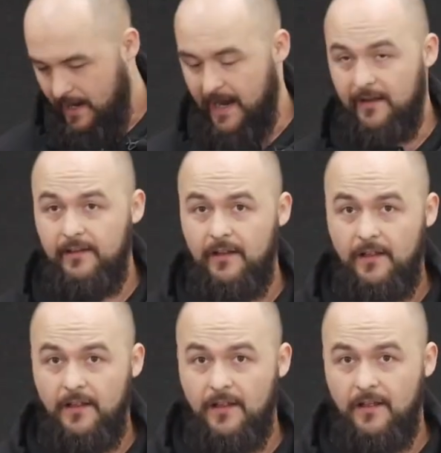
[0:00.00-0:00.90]
and
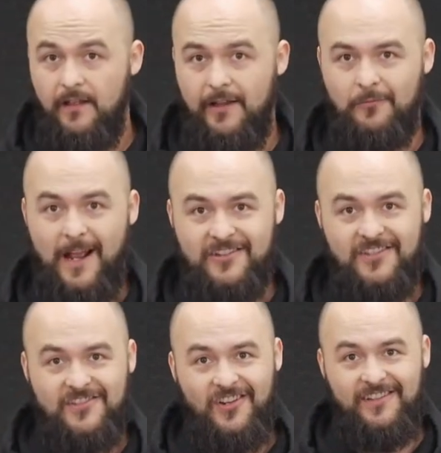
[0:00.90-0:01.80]
it
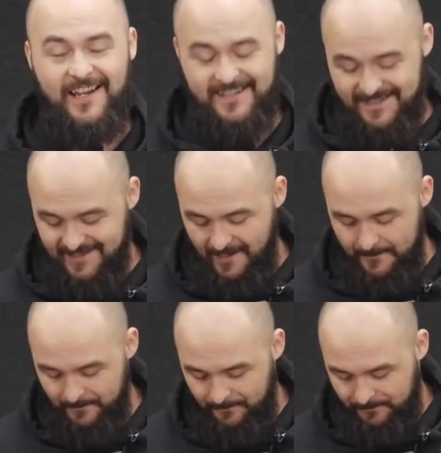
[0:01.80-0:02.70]
ratchets on nice and
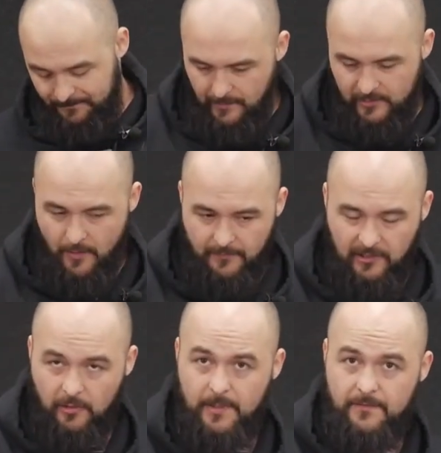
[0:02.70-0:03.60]
tight. Now I do have a
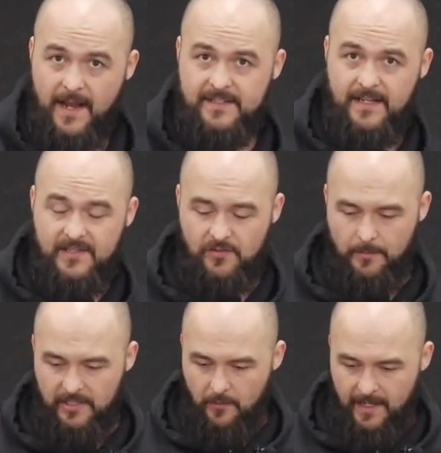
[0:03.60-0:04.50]
little bit of access, so I'm
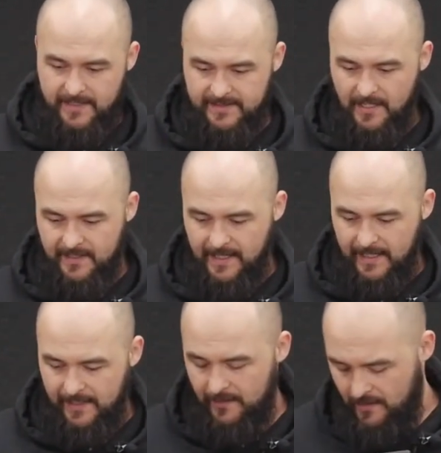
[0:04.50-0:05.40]
gonna go ahead and tuck
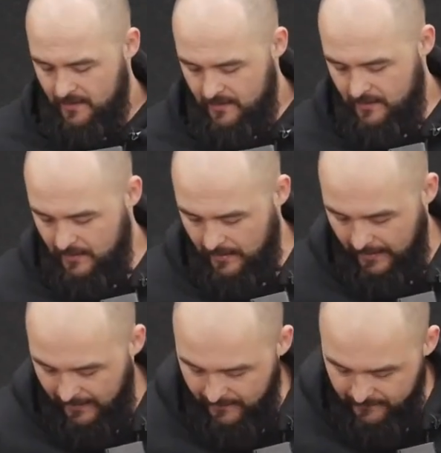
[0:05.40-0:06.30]
that in,
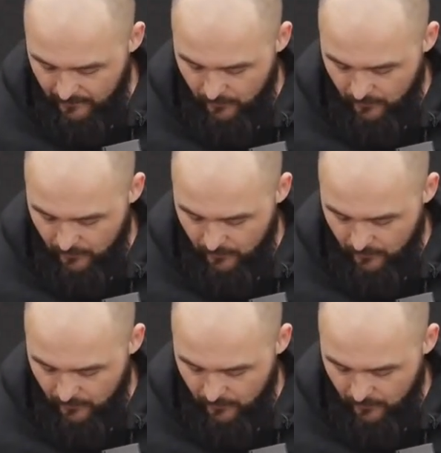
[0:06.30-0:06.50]
and